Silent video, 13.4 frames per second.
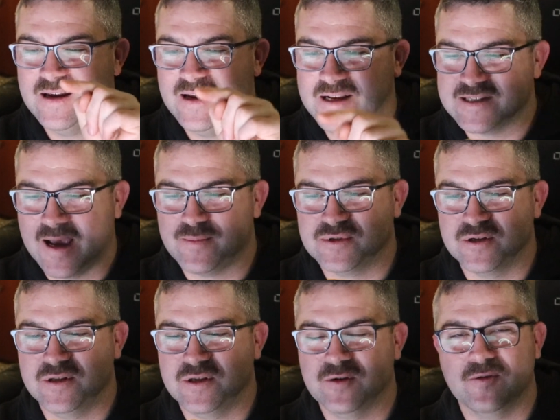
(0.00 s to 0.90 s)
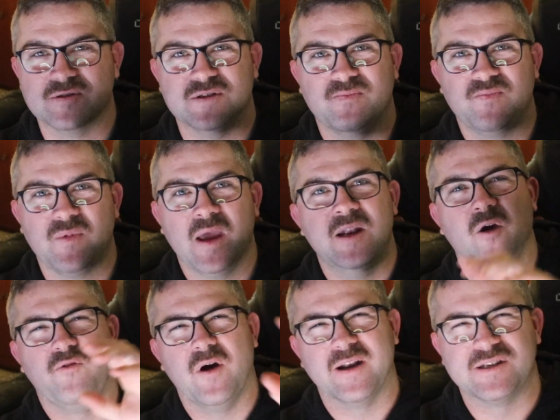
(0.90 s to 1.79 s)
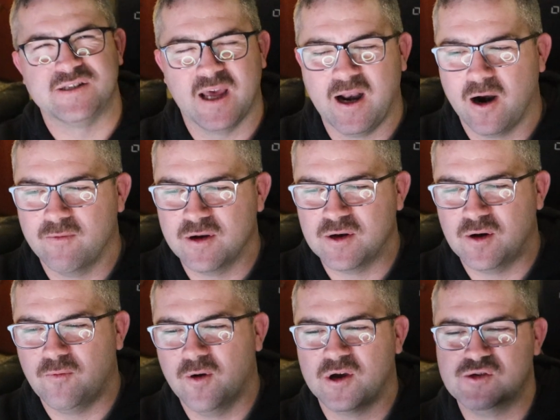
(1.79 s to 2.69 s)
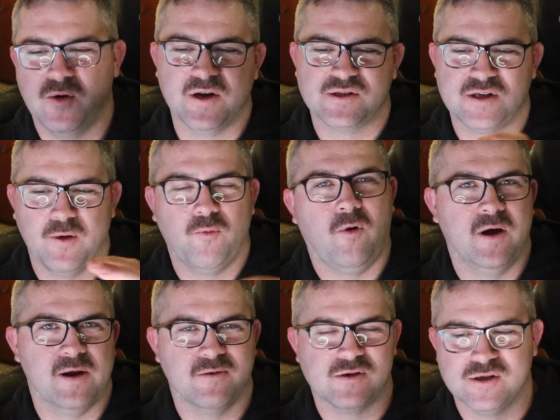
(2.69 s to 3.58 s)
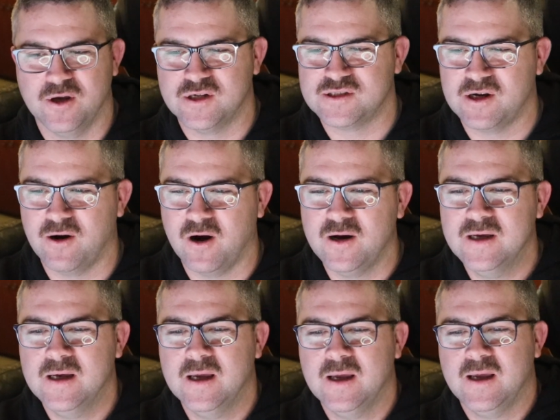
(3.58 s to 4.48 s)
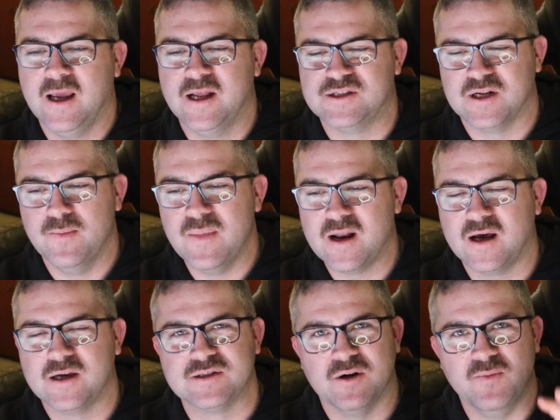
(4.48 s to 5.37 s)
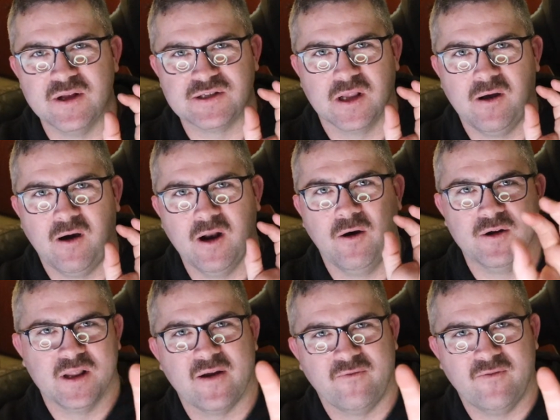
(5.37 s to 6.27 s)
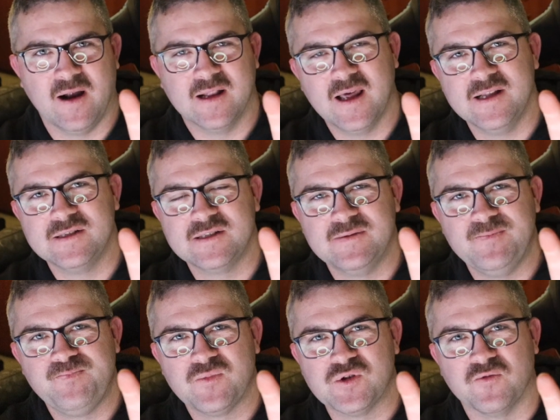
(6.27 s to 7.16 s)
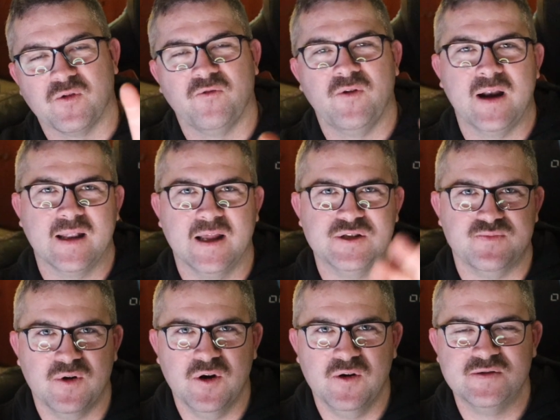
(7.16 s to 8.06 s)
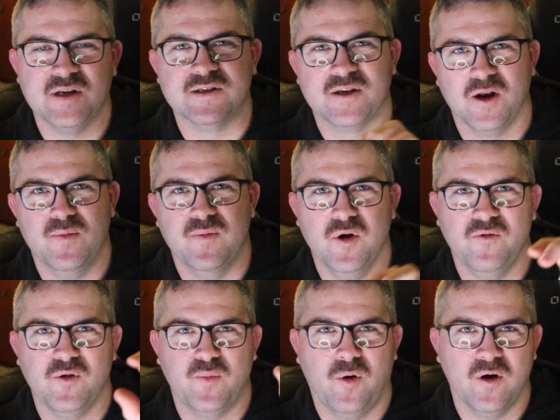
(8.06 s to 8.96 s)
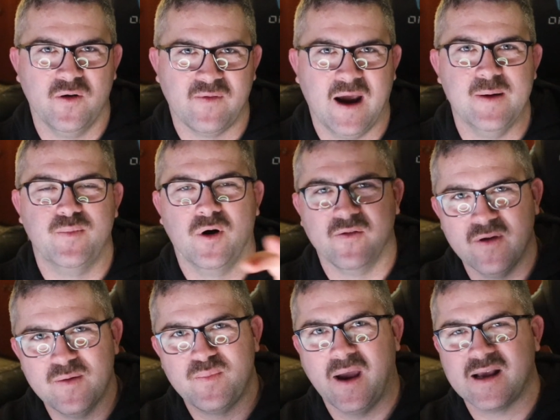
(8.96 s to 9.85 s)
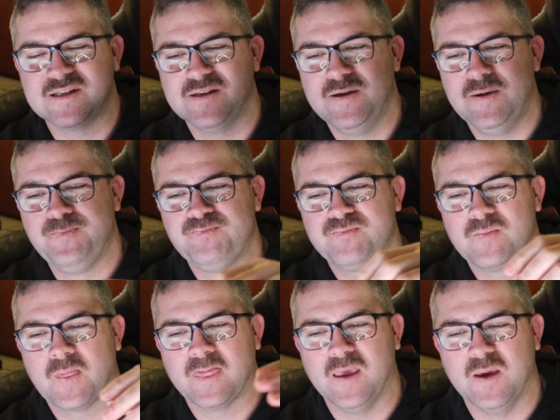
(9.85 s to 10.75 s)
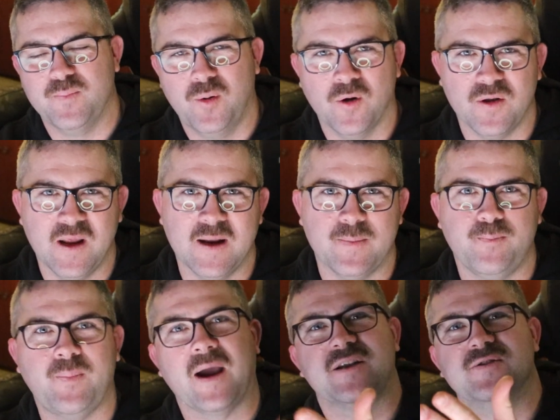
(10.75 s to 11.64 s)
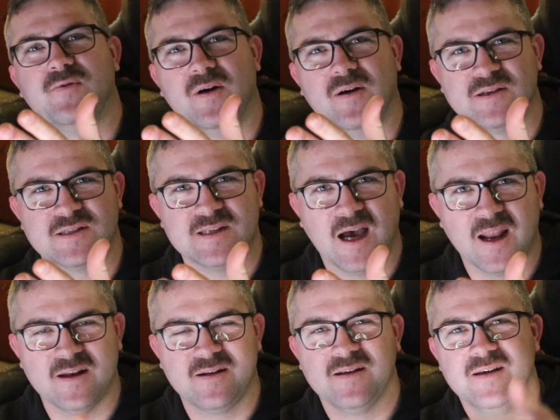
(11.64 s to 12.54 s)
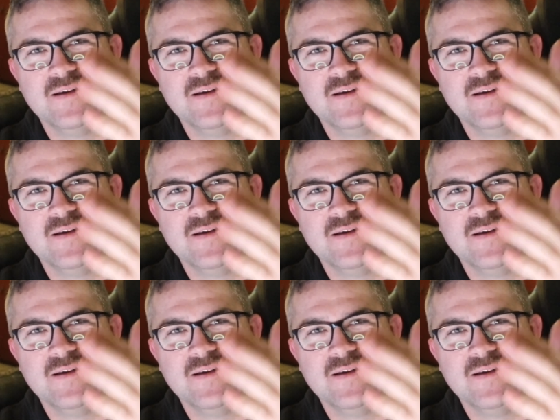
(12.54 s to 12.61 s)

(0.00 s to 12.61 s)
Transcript: is absolutely awesome. Now, if you understand how red dot works, you understand why they return to zero. It's an emitter, so it emits a light onto that front lens. So if the front lens moves, it's gonna move your point of aim, point of impact. You put it back to where it started,